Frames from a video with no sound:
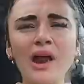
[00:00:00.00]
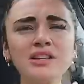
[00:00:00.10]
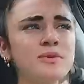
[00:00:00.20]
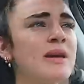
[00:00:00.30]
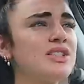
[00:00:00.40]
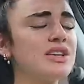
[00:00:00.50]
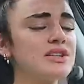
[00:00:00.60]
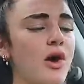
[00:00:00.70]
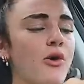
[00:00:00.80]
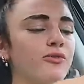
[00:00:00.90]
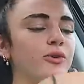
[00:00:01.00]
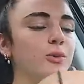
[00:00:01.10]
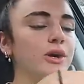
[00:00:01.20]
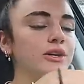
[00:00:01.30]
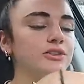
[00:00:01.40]
I need to make these at home for
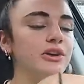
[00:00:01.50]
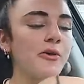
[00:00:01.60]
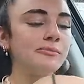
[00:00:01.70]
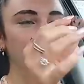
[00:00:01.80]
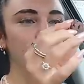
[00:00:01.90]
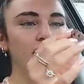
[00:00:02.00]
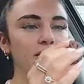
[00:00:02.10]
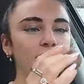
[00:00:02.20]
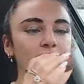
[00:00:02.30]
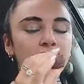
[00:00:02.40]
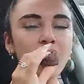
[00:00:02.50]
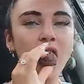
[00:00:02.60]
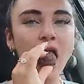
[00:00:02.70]
work too, and then brownie batter.